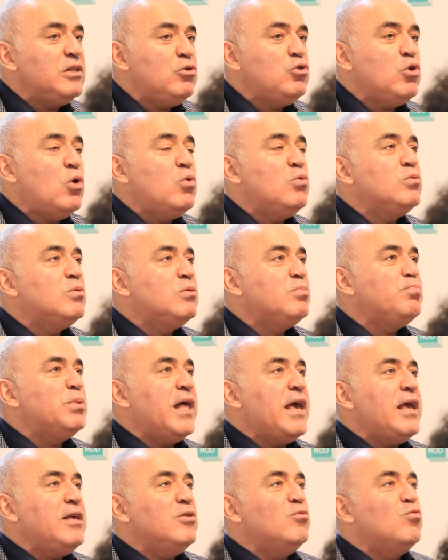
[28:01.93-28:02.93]
You don't
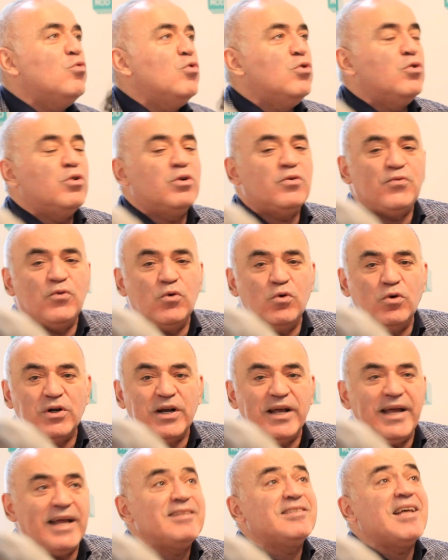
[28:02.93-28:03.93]
play the war
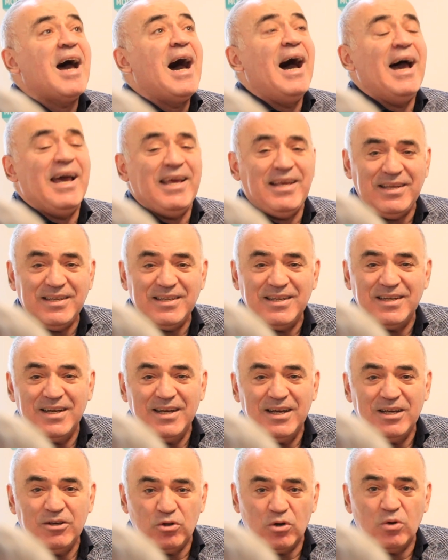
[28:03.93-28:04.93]
for a tie.
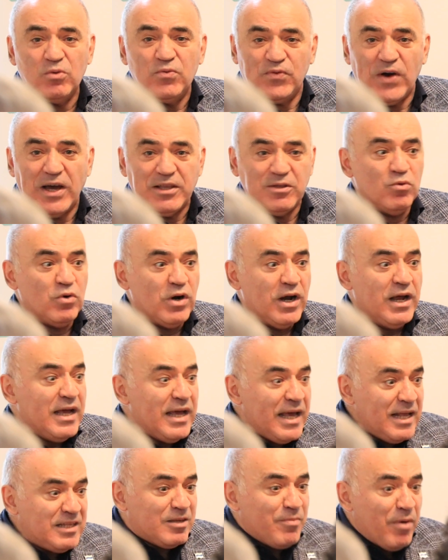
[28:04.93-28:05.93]
You don't fight the war.
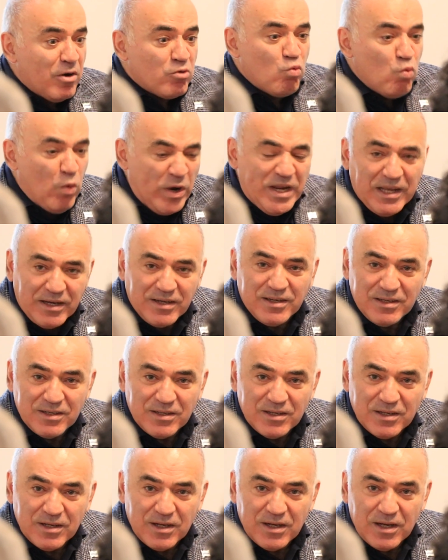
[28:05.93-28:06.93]
It's about winning.
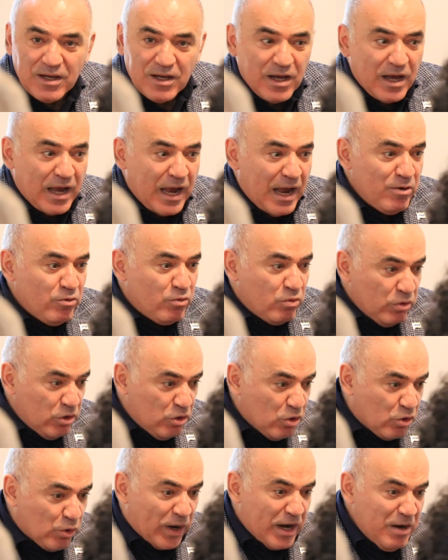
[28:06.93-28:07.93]
And
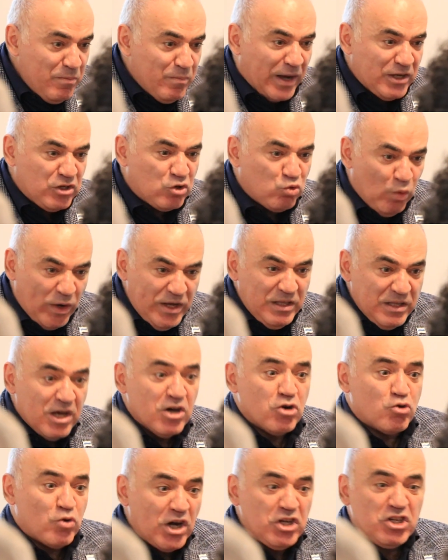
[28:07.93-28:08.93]
Ukraine must
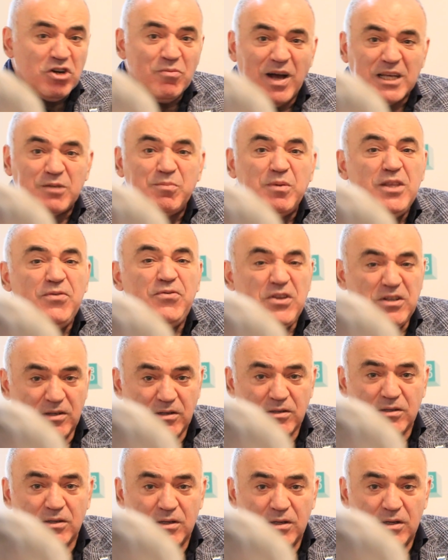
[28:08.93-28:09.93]
win. Russia must be
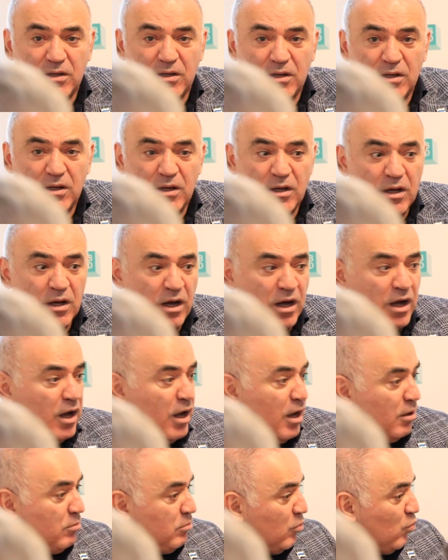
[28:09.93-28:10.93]
defeated.
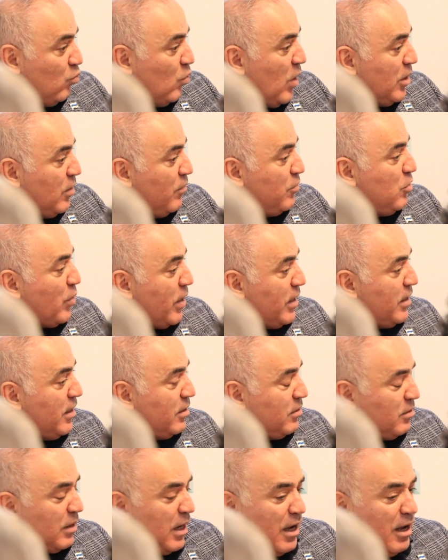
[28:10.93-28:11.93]
One of the
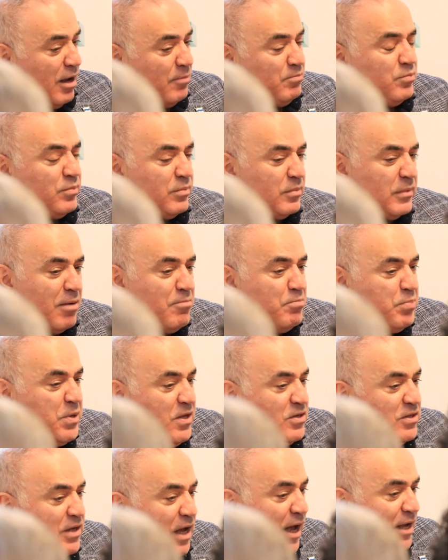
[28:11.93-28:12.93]
Ukrainian
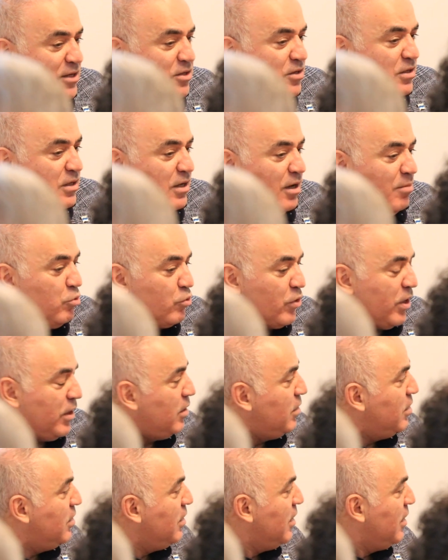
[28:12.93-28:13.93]
MPs asked
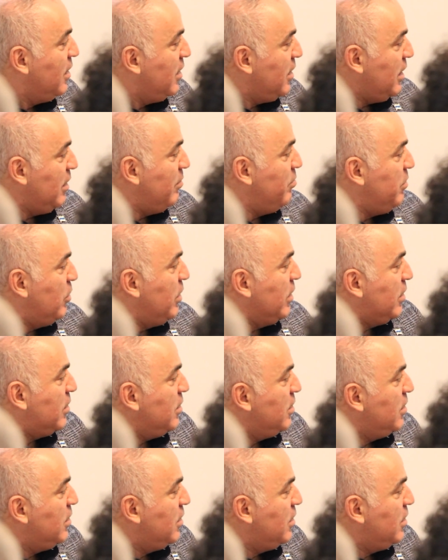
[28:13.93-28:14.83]
Borrell in Munich,